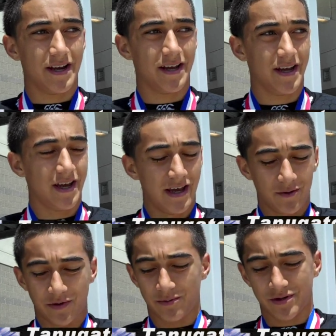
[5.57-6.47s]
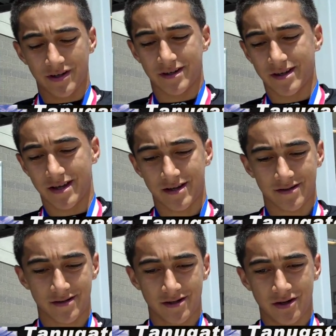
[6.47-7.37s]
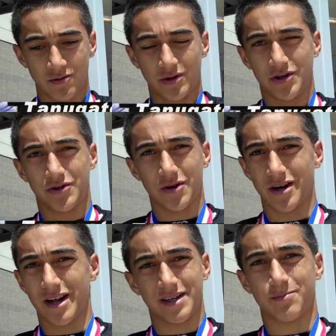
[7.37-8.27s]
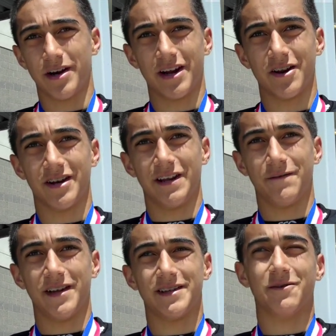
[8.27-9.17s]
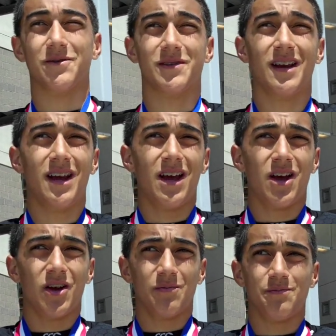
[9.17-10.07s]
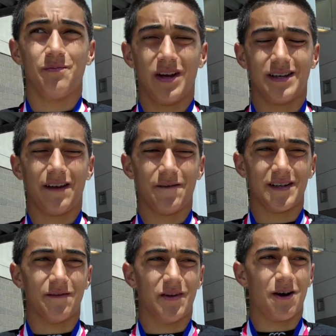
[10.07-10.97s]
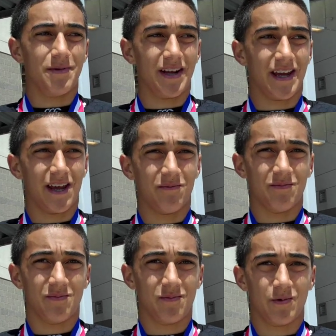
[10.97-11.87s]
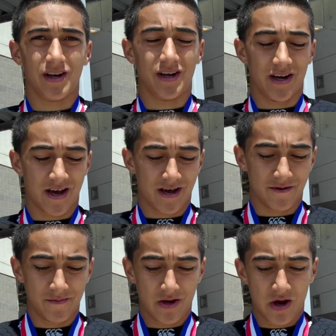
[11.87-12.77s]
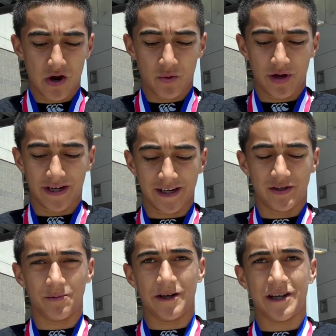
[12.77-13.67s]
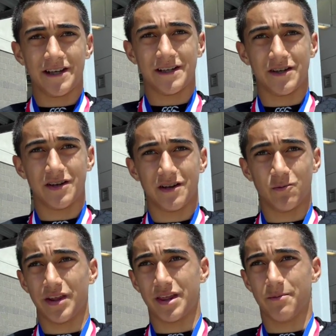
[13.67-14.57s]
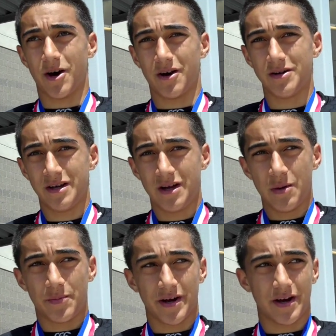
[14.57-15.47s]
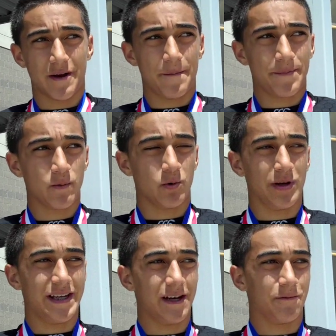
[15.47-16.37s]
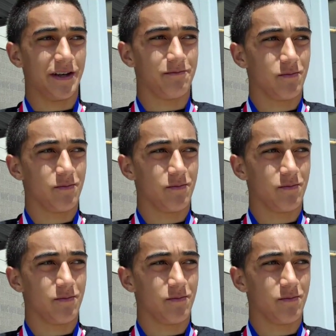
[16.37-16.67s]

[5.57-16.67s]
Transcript: wide. We were just really short on not spreading out our defense. It was a defensive dominant game. We didn't get too many chances to hit the ball, but when we did,